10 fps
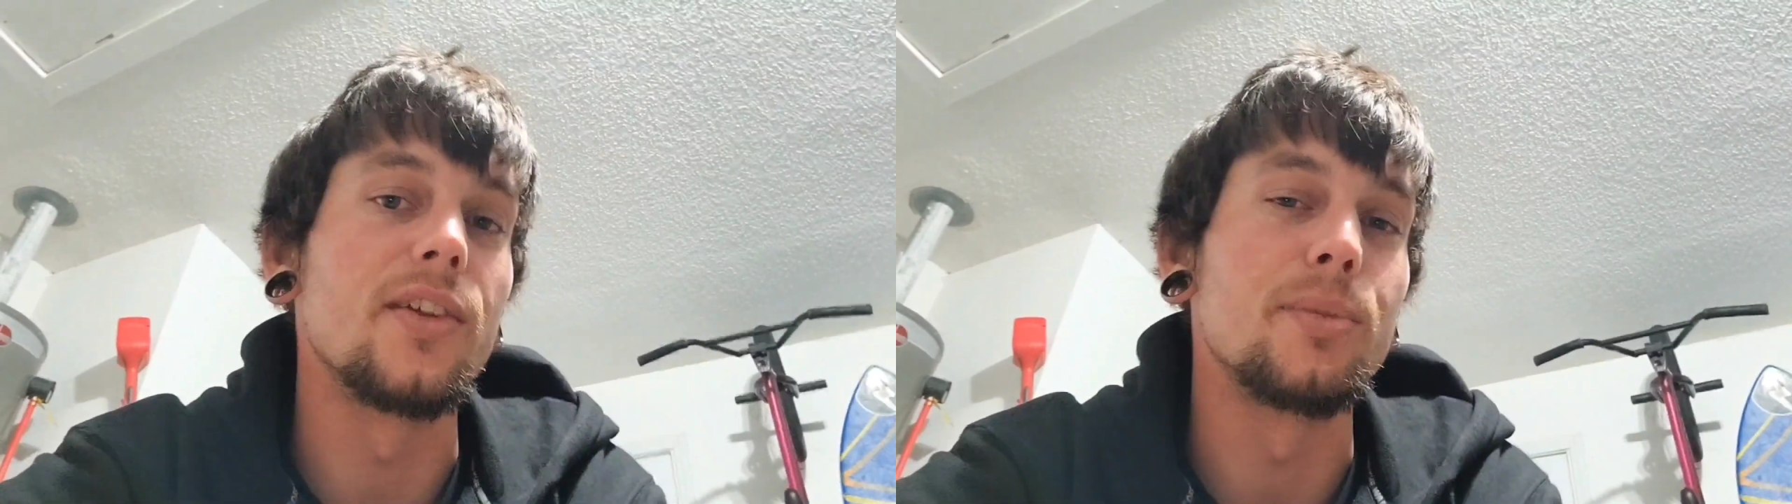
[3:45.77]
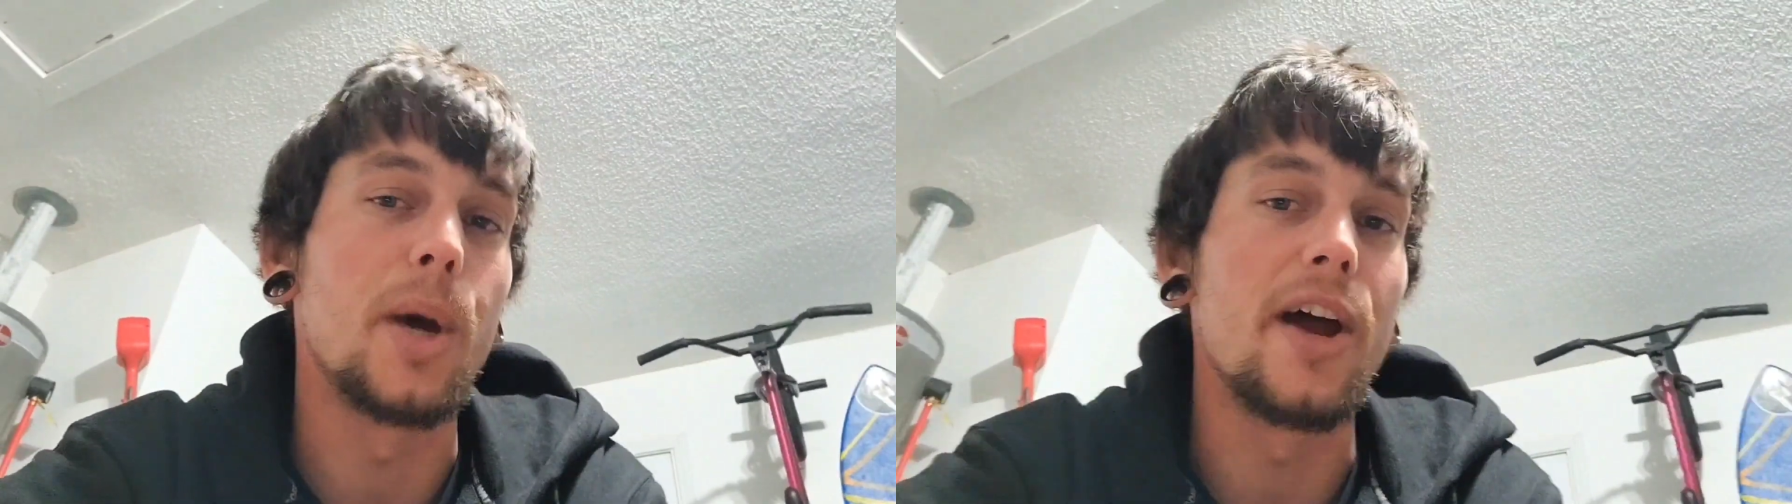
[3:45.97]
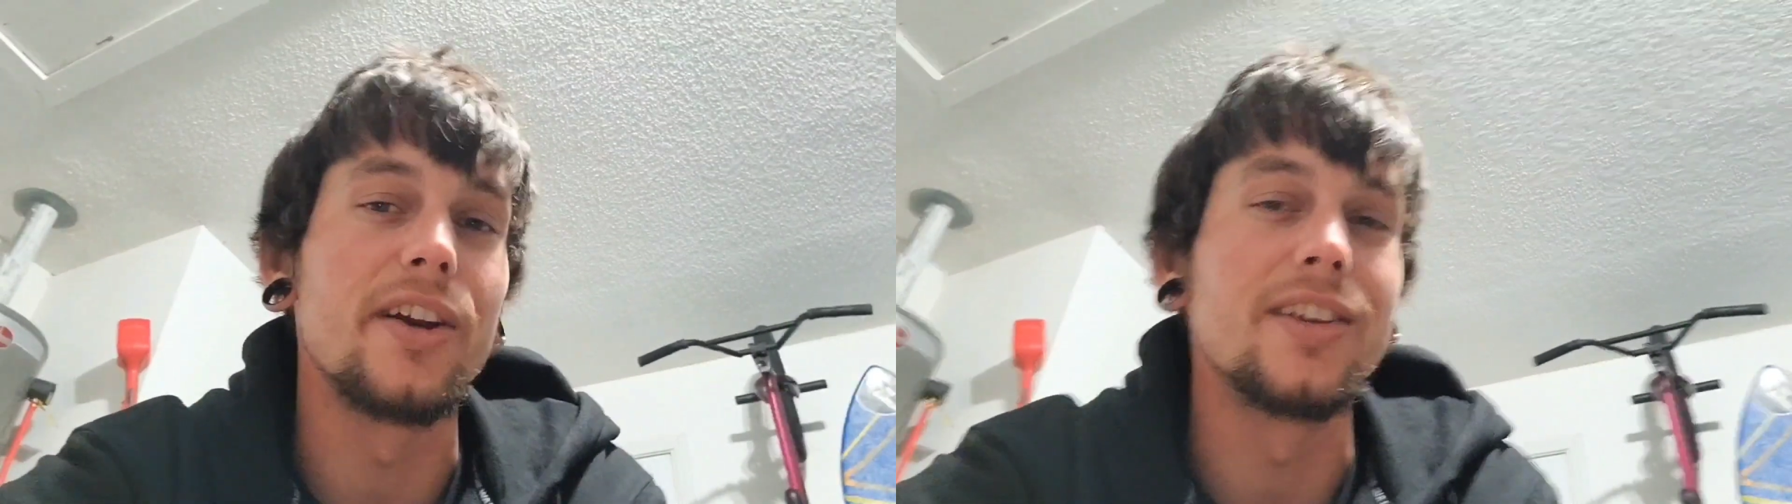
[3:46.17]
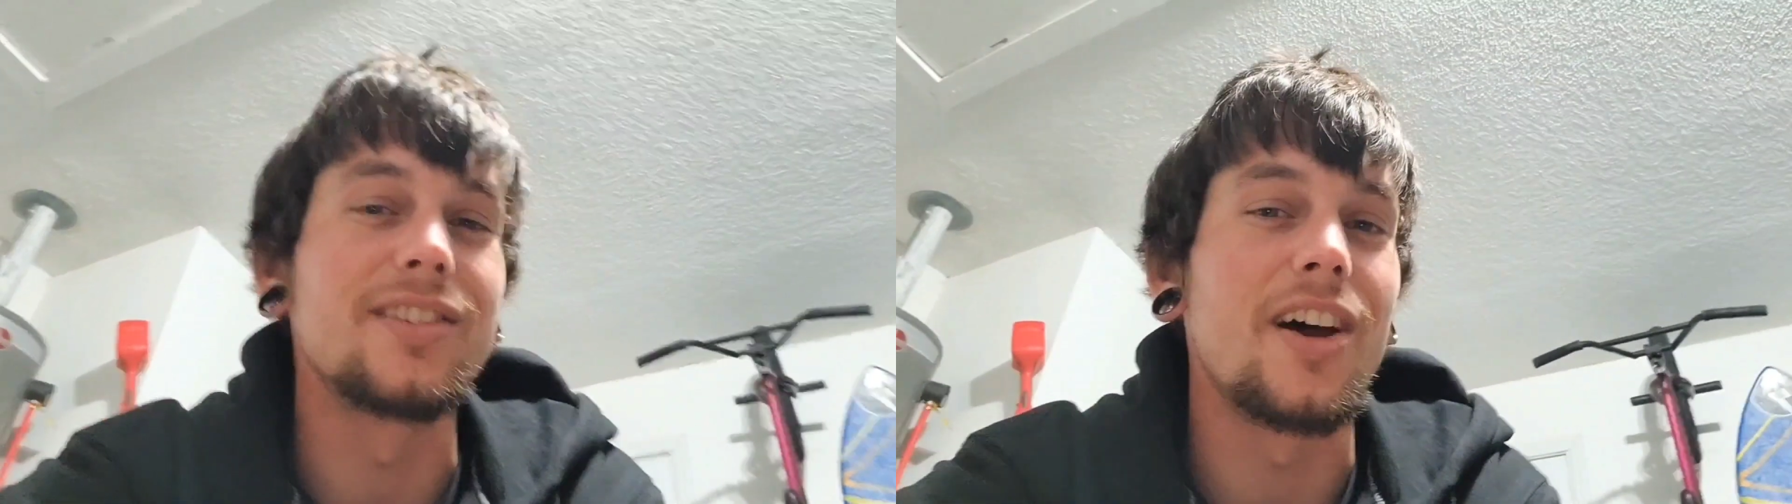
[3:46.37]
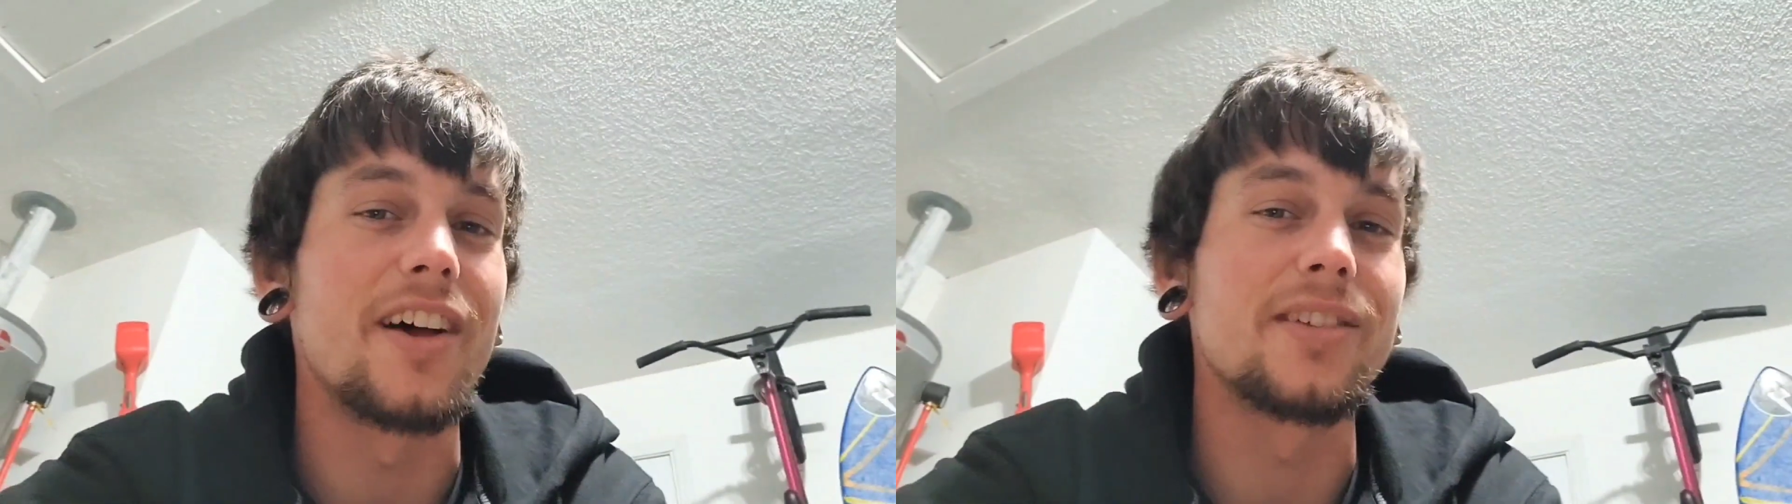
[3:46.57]
those
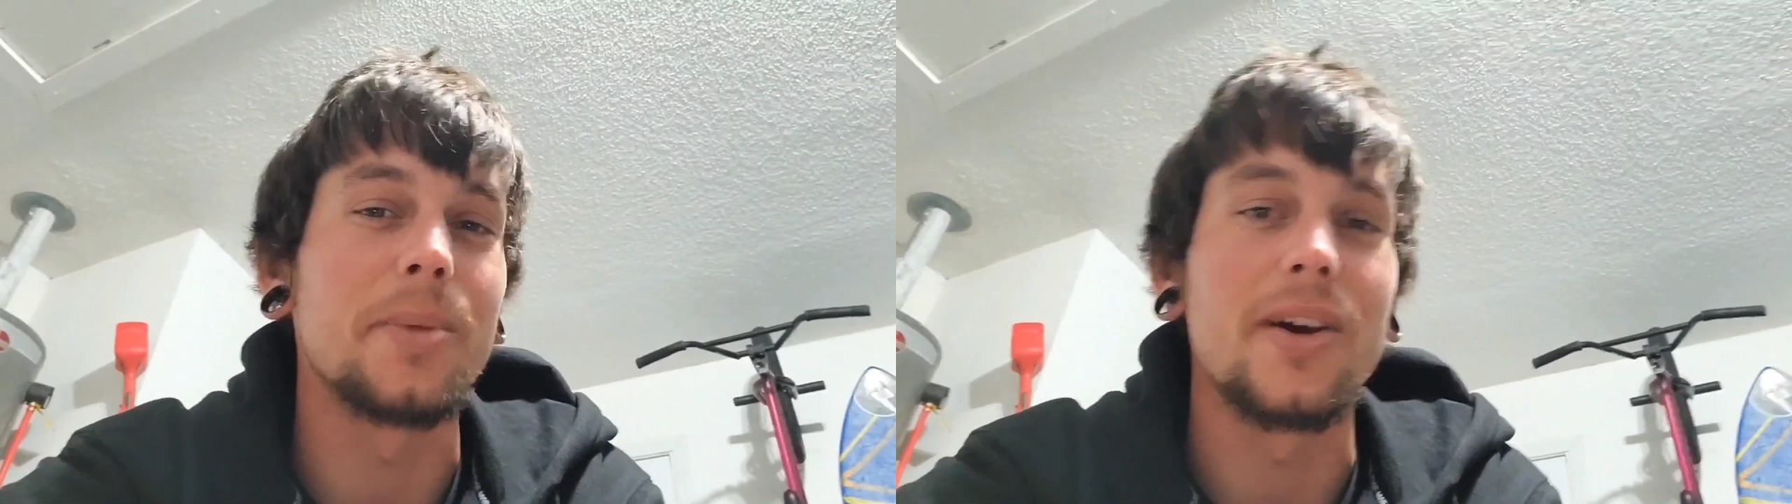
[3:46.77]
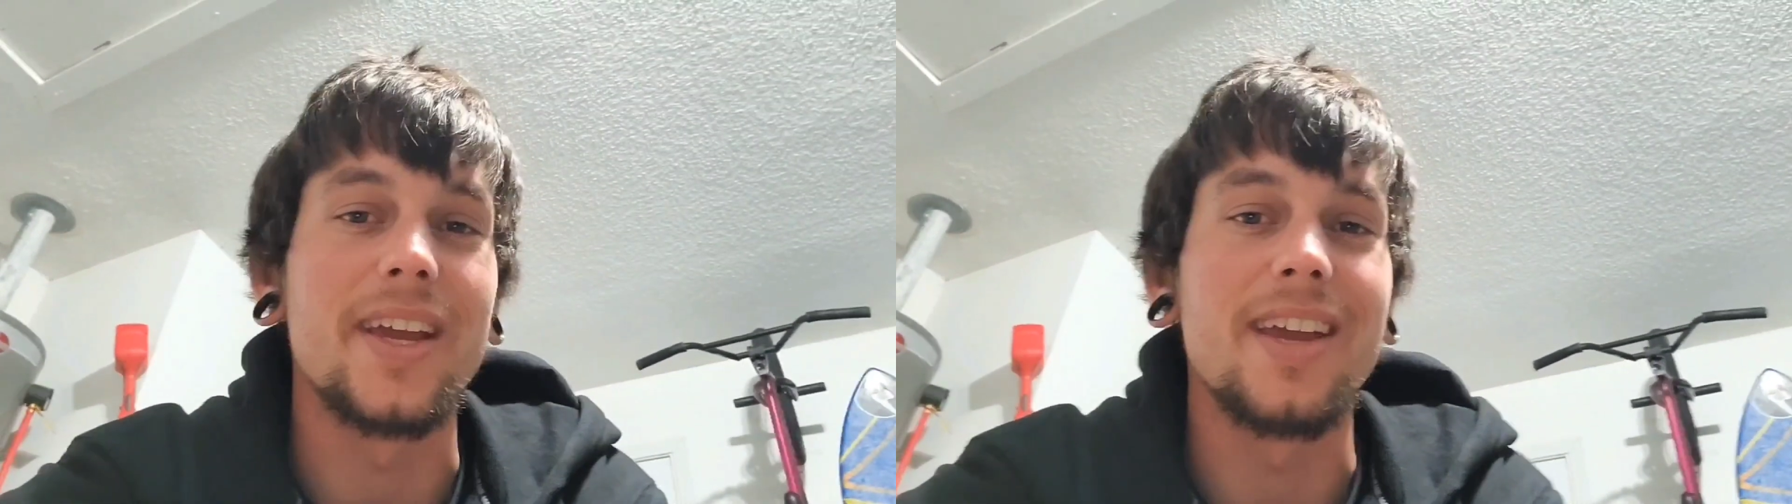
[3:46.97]
batteries cost about